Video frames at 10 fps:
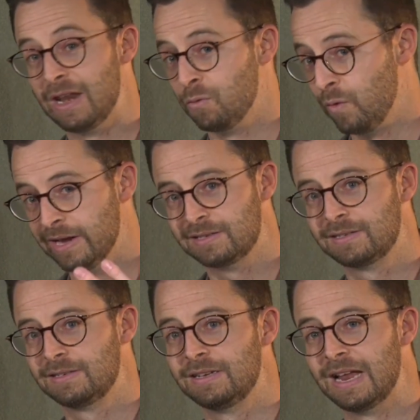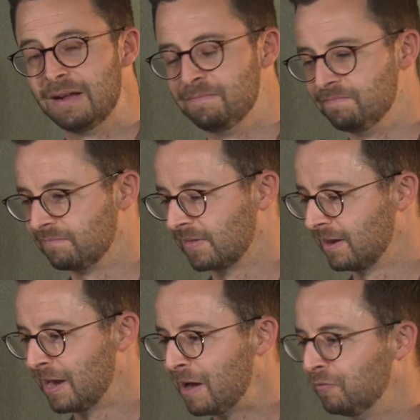And West, the
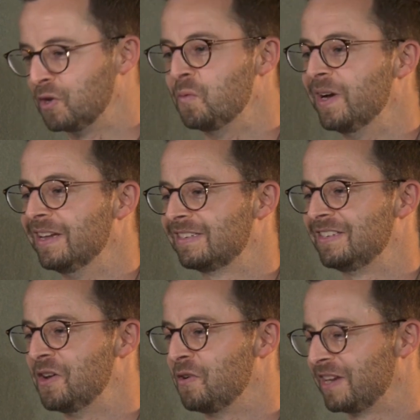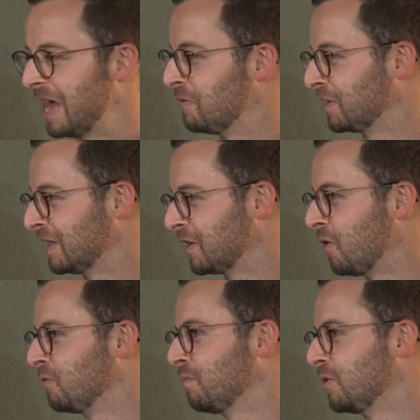lovely West, you know, gathering in that
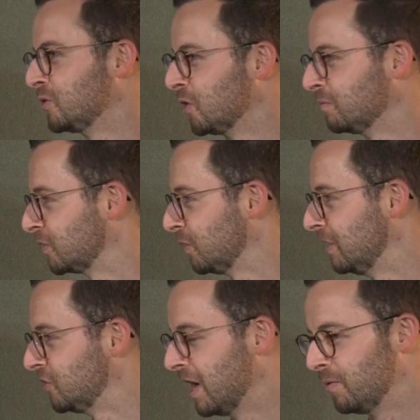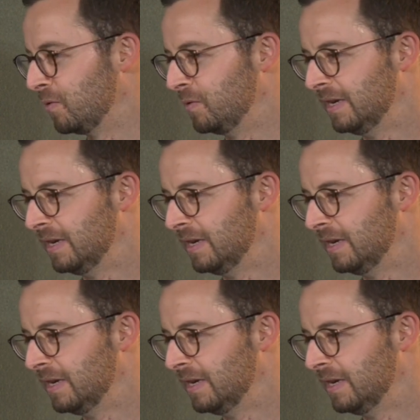old Beauchamp Street Chapel.